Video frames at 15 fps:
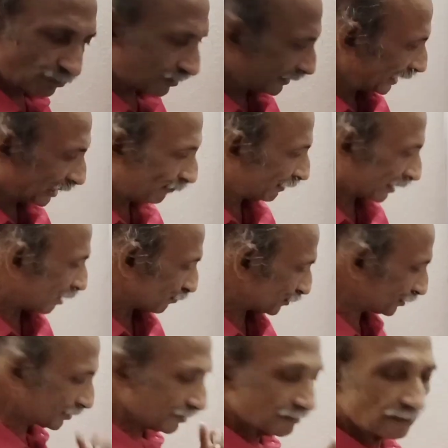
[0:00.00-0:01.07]
to sell your
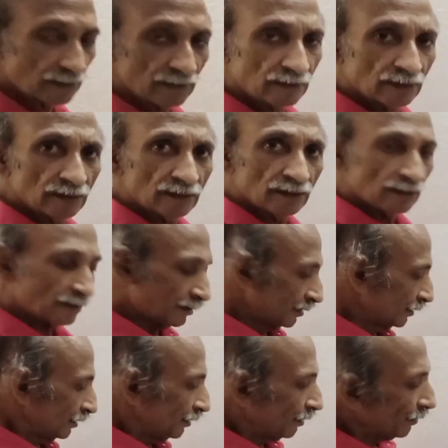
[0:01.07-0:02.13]
house.
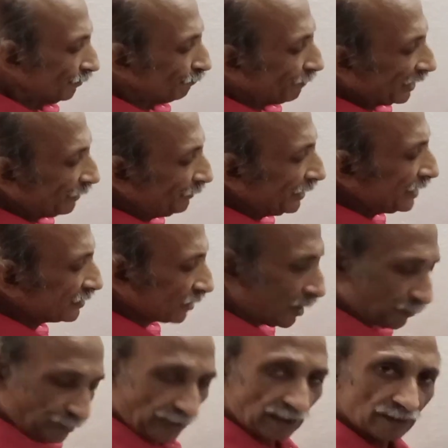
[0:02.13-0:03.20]
By me is
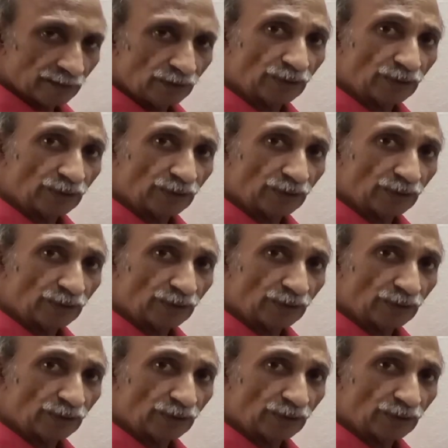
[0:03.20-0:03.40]
optional.